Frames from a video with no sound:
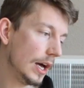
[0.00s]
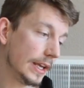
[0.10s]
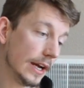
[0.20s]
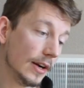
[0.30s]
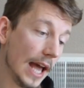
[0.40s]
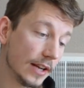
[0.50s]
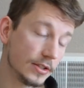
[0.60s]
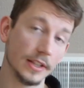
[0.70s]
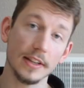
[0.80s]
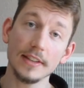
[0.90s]
Garrett
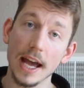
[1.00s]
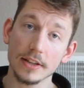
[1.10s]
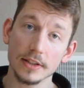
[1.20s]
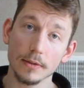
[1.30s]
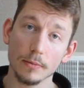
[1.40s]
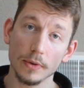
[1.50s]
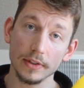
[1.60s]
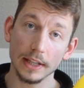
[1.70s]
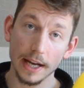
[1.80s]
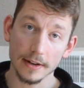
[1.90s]
this actually
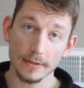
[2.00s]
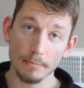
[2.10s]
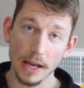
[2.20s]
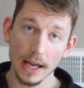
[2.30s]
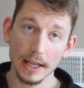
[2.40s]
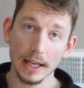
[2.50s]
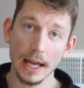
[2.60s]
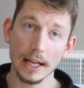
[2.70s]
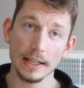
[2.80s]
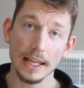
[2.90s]
was in Garrett's bag,
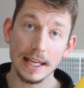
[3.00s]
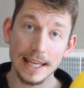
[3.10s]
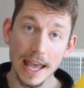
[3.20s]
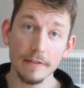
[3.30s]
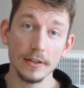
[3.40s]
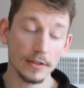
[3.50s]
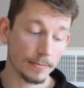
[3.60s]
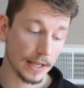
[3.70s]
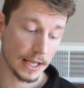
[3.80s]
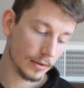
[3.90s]
and he gave it
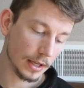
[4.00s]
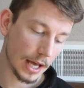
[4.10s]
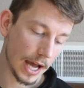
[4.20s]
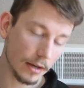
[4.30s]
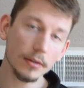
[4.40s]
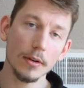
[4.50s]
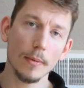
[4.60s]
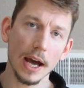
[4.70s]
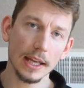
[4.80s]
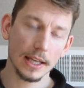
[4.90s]
to me. I don't know
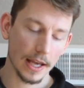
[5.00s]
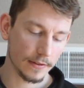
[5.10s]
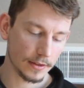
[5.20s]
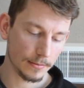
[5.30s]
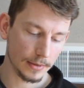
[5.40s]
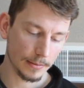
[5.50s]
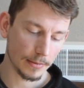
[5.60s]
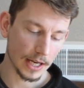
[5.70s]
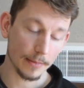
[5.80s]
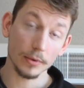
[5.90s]
why he gave it to me,
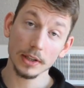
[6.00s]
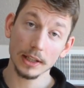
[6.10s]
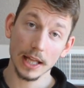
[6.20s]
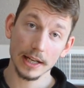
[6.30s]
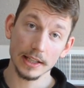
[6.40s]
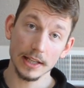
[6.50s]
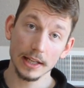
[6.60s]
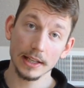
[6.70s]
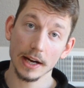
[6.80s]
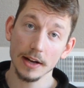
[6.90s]
but I'm really glad he
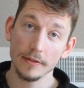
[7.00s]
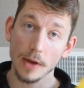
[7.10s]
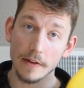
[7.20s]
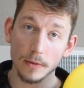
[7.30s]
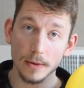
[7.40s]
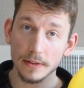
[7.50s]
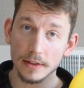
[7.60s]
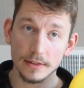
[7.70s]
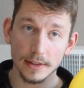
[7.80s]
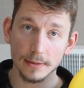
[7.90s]
did. Garrett, if you ever want
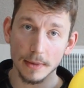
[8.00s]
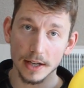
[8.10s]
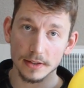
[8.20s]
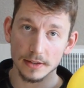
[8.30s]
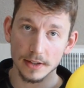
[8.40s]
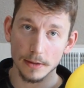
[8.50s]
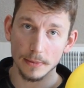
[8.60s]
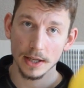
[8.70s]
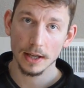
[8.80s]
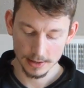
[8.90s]
this disc back, just tell
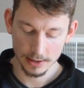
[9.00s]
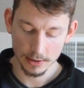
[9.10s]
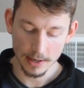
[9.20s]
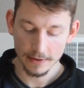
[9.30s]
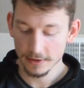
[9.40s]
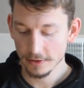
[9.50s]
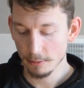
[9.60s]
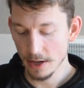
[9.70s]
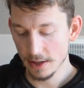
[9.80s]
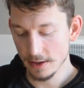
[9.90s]
me. You don't have to
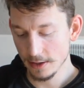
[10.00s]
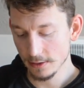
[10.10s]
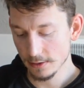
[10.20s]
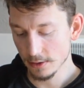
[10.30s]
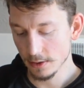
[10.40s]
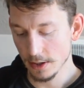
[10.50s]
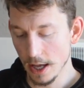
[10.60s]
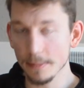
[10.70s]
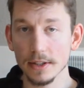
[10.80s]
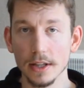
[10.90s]
feel bad that you
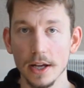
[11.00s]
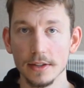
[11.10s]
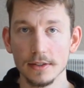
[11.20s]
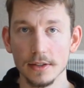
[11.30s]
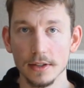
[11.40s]
lost